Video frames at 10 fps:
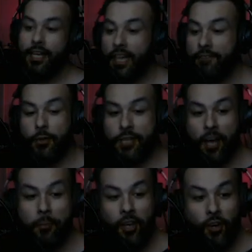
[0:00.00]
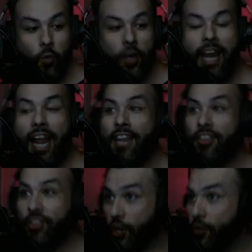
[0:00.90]
If you tell me on one
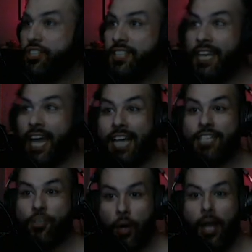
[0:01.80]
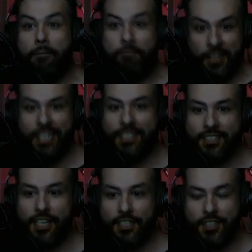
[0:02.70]
hand, thirsty ass Robb Flynn
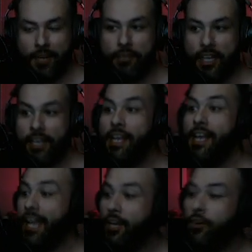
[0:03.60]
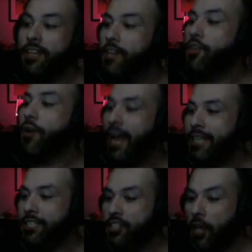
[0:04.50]
says something, and on the other
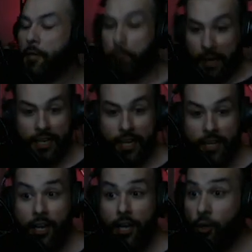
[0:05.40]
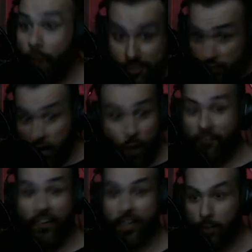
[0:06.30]
hand, Doug Pinnick, who has no
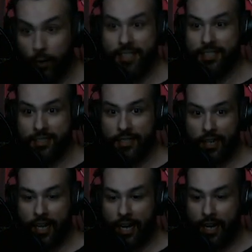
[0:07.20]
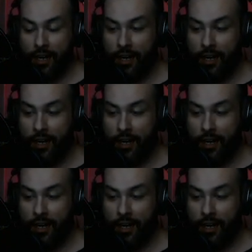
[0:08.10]
fucking reason to lie,